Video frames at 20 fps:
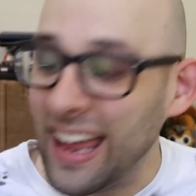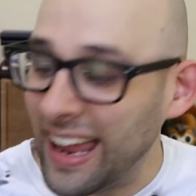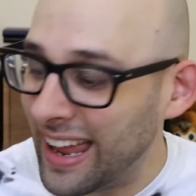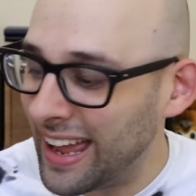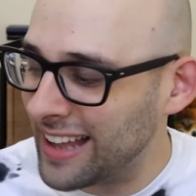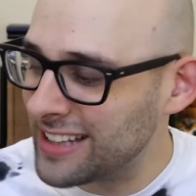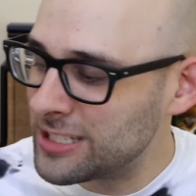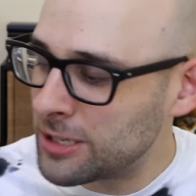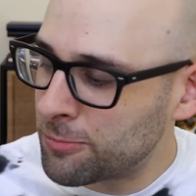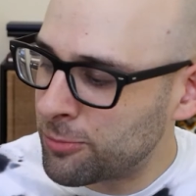
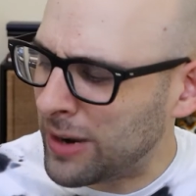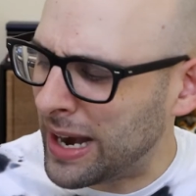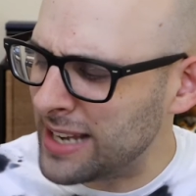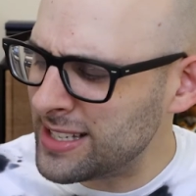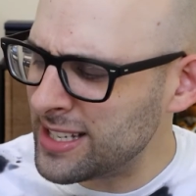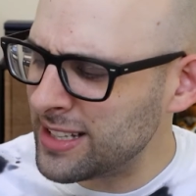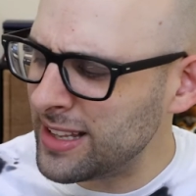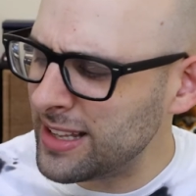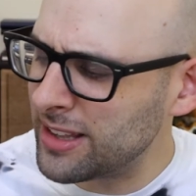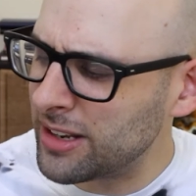And
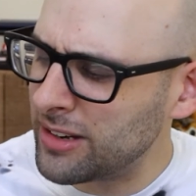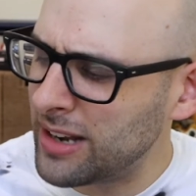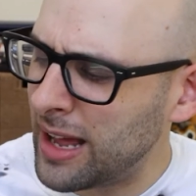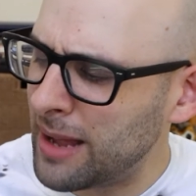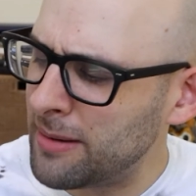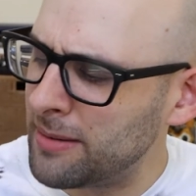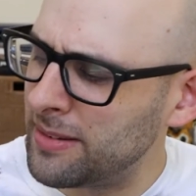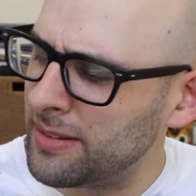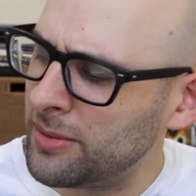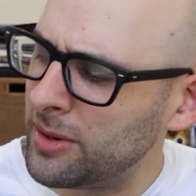surprisingly, they're
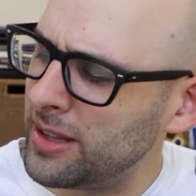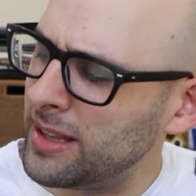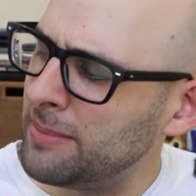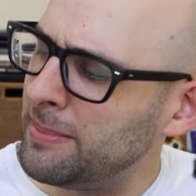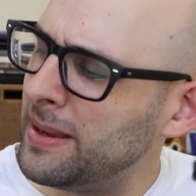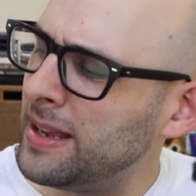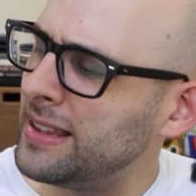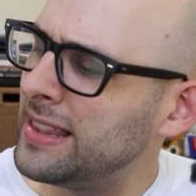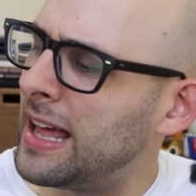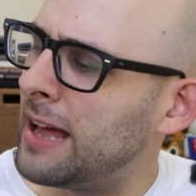not really
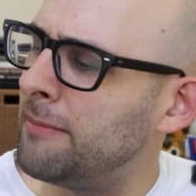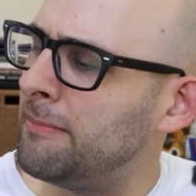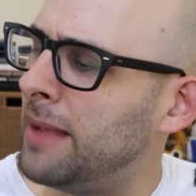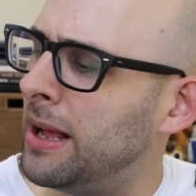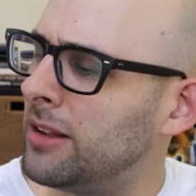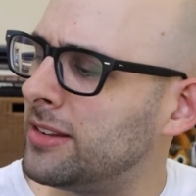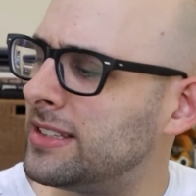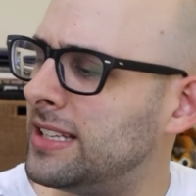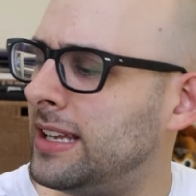being that melty